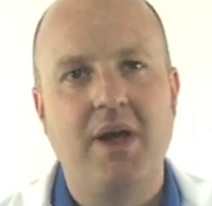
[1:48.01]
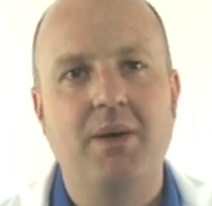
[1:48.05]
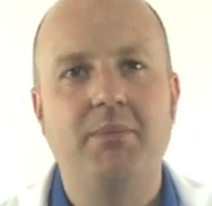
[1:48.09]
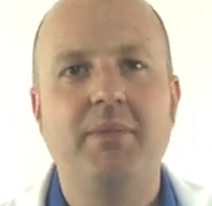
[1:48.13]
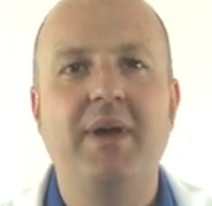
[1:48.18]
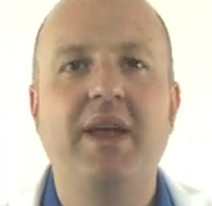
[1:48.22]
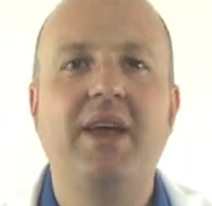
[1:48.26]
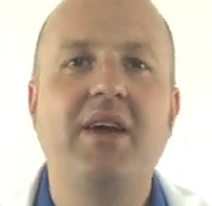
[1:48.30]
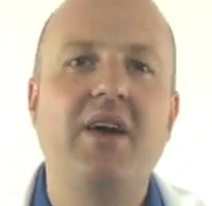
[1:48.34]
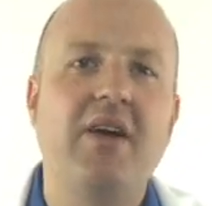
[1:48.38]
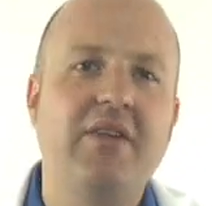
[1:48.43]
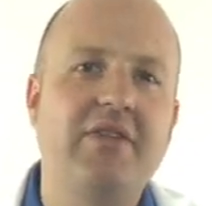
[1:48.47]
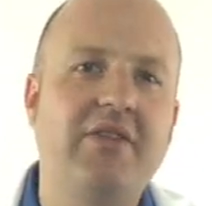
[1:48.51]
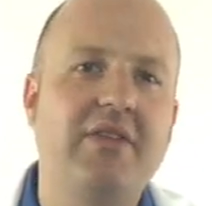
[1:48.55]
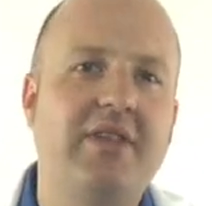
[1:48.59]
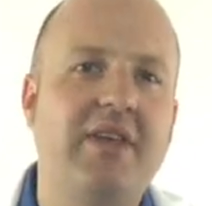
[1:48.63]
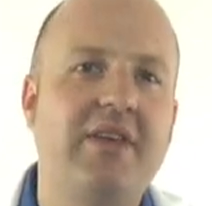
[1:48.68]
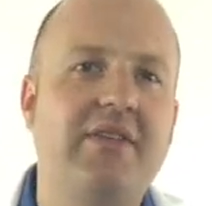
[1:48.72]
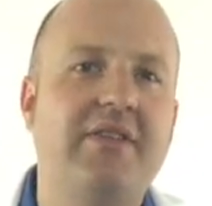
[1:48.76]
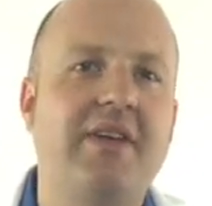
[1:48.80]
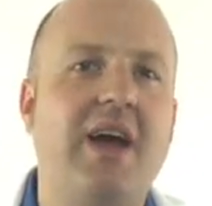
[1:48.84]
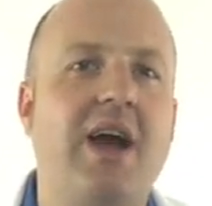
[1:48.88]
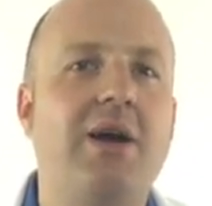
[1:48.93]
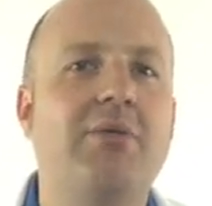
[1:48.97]
Because of
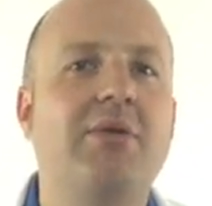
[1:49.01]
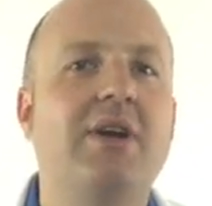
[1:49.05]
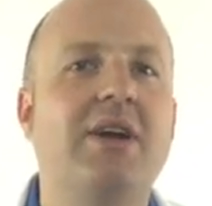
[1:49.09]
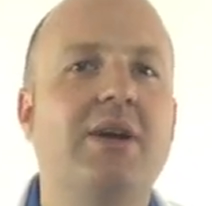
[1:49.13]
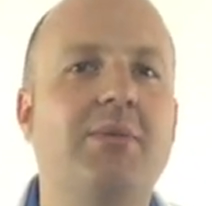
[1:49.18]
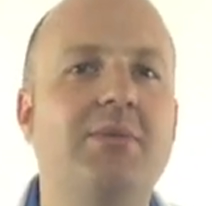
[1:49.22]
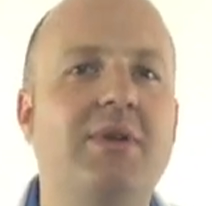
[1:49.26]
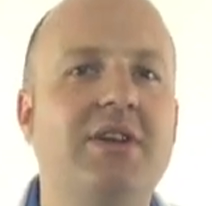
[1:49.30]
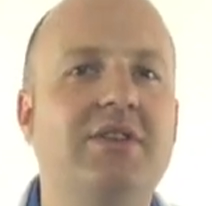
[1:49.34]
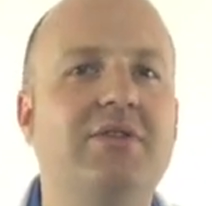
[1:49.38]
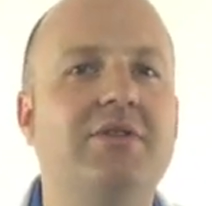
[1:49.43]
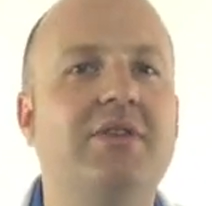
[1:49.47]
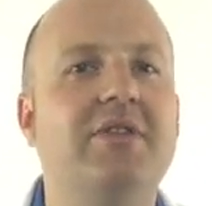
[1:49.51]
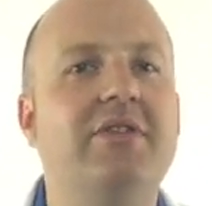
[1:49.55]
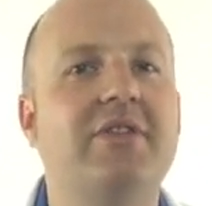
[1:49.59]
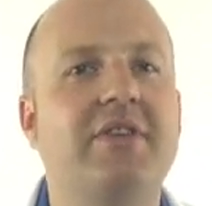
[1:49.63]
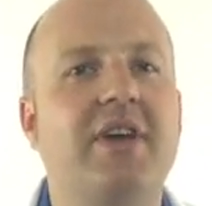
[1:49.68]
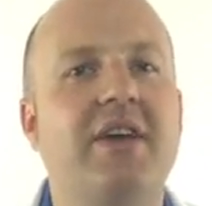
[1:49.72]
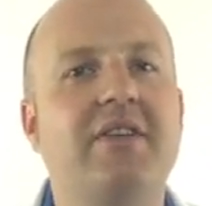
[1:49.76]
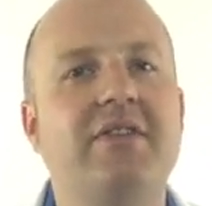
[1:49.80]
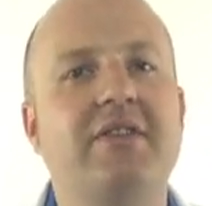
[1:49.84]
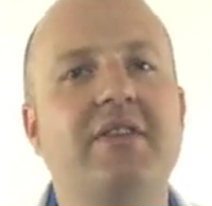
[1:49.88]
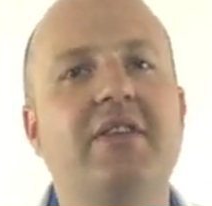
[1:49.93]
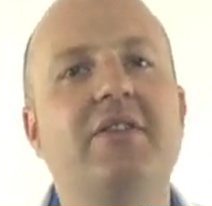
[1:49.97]
this, I recommend you
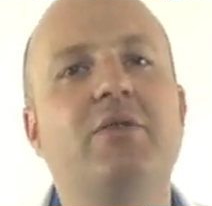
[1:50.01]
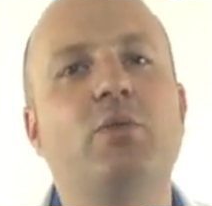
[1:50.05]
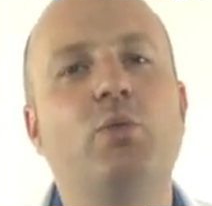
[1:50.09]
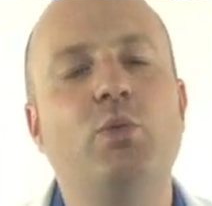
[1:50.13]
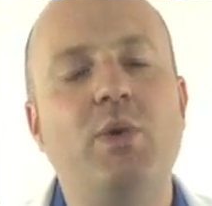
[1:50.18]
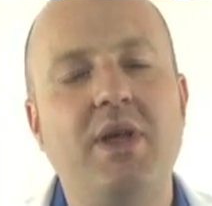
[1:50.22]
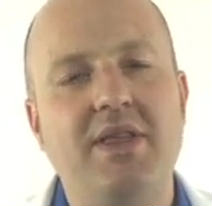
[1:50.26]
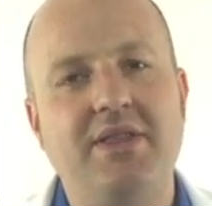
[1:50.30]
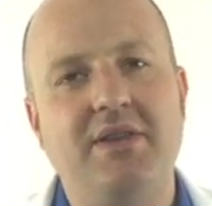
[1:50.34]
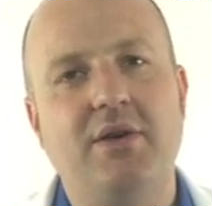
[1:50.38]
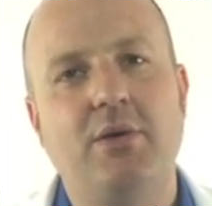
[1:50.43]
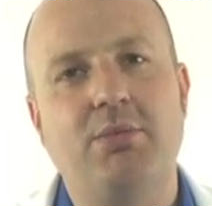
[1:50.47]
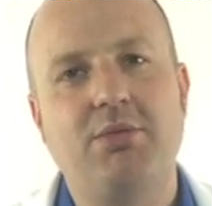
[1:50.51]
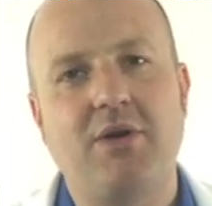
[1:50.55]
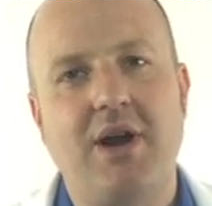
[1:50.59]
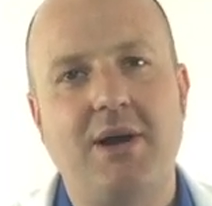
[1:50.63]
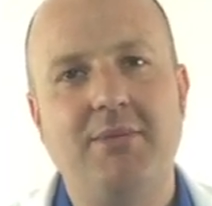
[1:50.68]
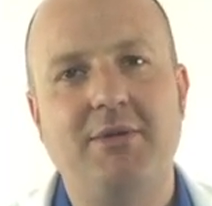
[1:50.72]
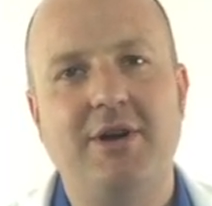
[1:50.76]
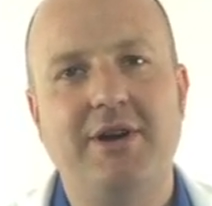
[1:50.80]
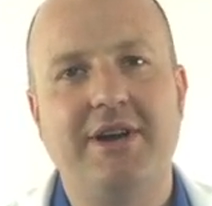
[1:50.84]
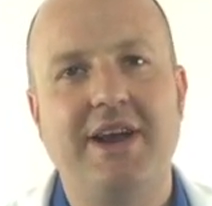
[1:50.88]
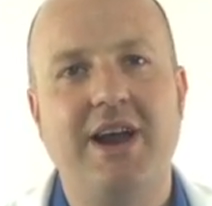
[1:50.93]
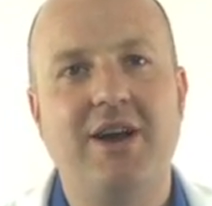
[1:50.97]
discuss this with your
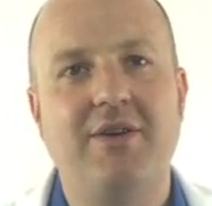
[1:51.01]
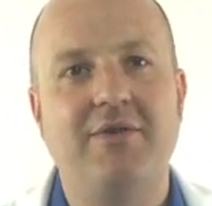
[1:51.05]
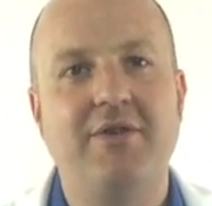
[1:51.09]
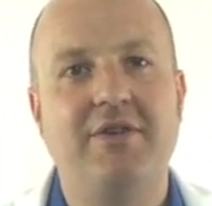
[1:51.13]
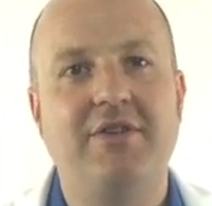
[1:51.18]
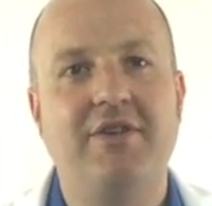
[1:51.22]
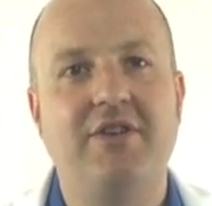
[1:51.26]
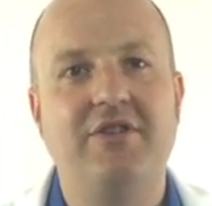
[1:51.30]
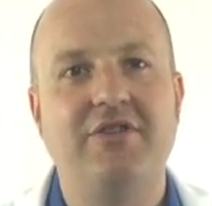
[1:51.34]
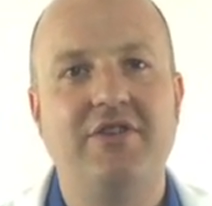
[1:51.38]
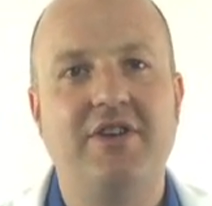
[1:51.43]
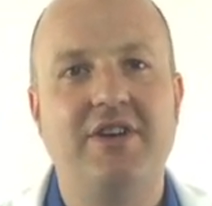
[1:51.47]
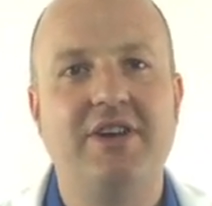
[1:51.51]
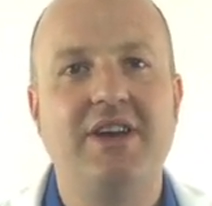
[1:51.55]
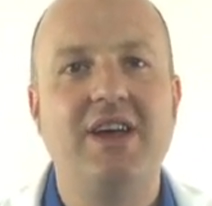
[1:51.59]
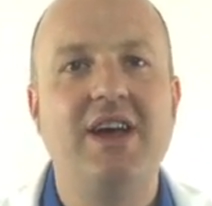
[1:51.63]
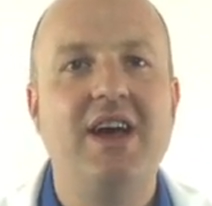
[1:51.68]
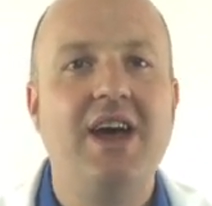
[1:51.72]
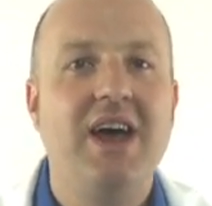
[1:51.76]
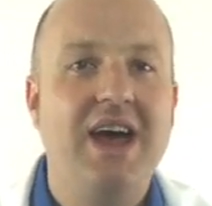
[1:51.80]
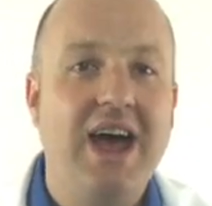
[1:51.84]
primary care physician,